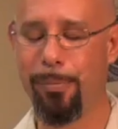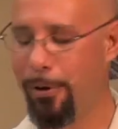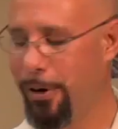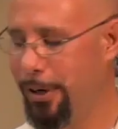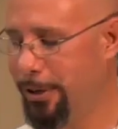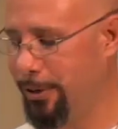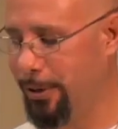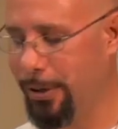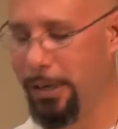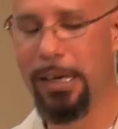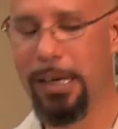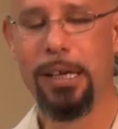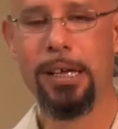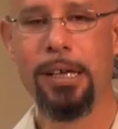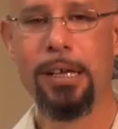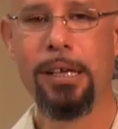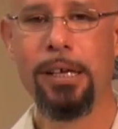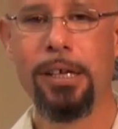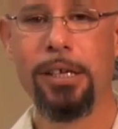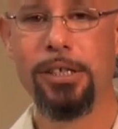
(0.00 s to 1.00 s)
printer.
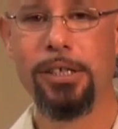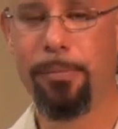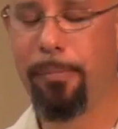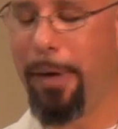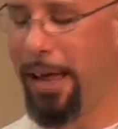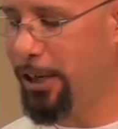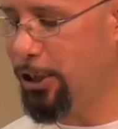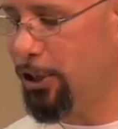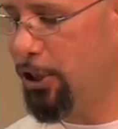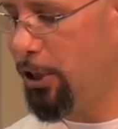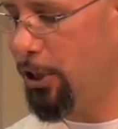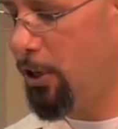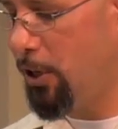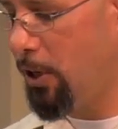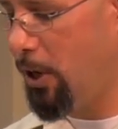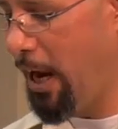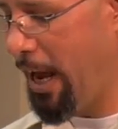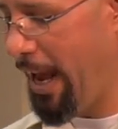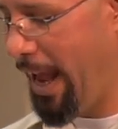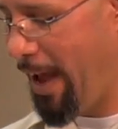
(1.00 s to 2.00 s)
To make
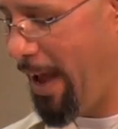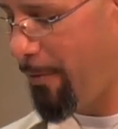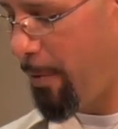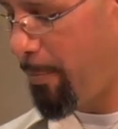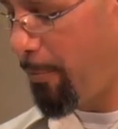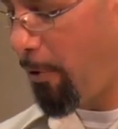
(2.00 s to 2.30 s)
sure I have a